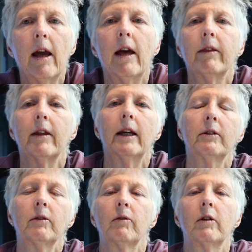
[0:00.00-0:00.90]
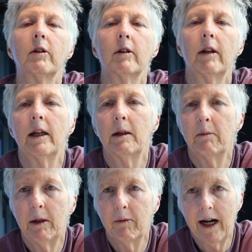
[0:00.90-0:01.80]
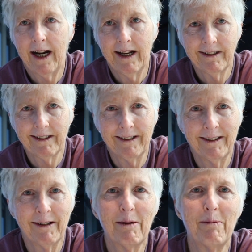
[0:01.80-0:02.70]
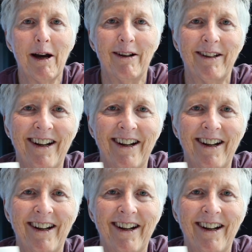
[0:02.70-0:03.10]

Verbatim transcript: and thanks for letting me rant about